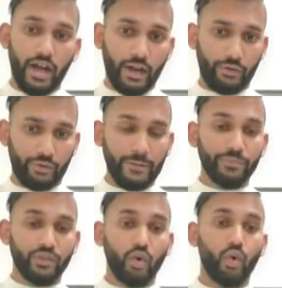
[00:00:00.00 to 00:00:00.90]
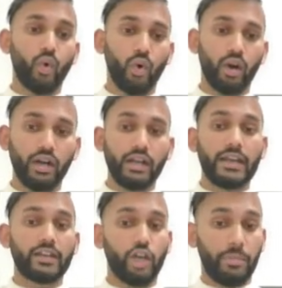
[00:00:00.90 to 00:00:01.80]
artery, or
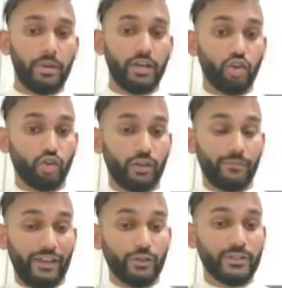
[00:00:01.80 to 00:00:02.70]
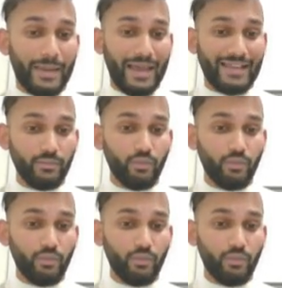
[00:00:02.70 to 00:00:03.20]
it could be due to the vasospasm,